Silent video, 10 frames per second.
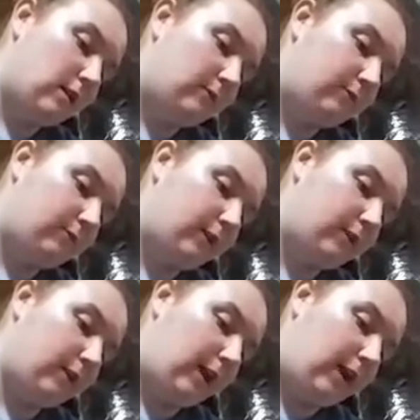and
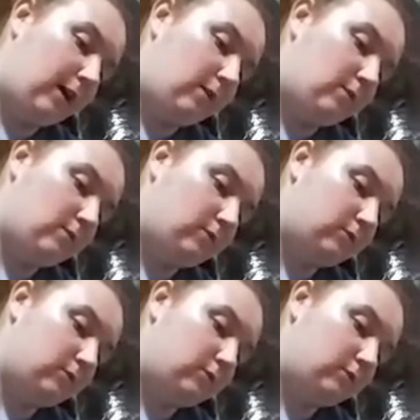flaring out
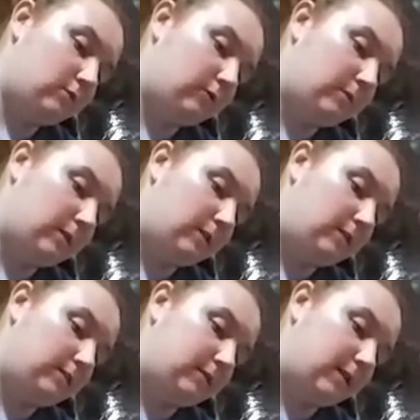from the
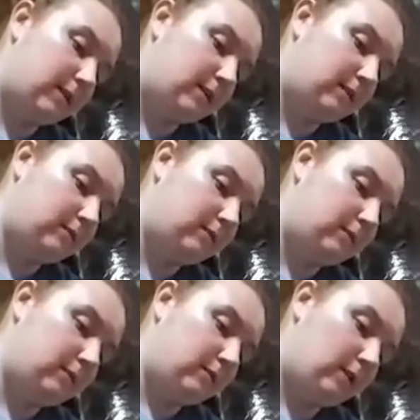inside
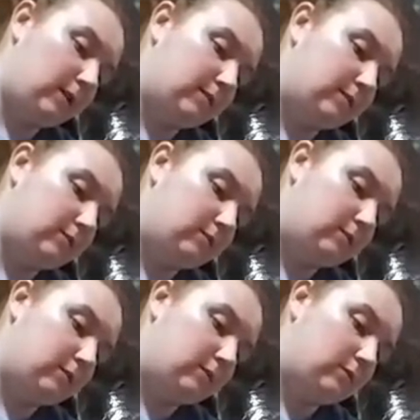as I do
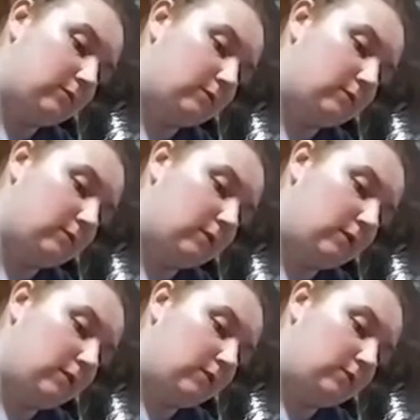so.
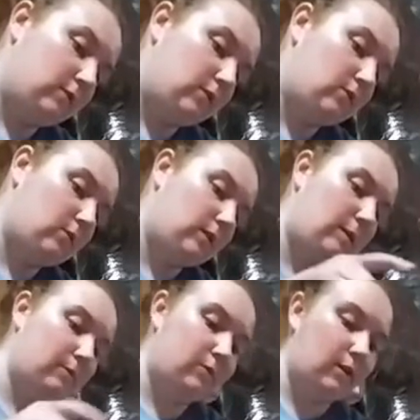So
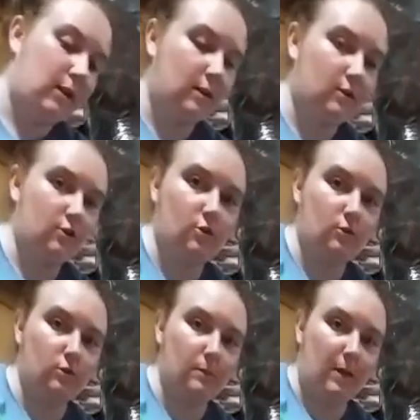I'm creating a
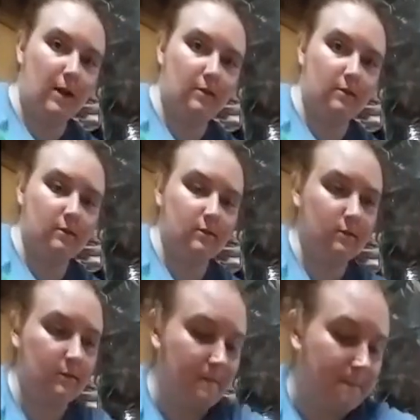shoulder pattern
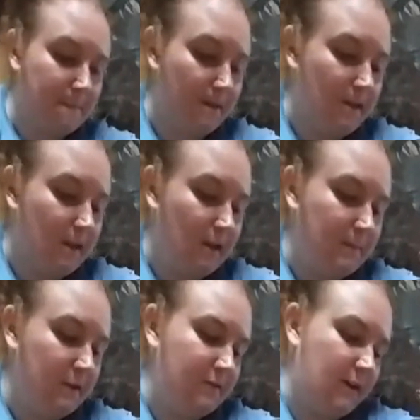and
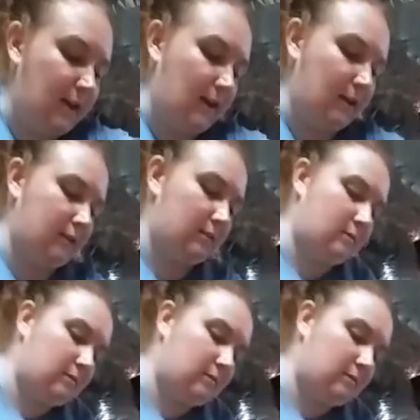a bit of a neck.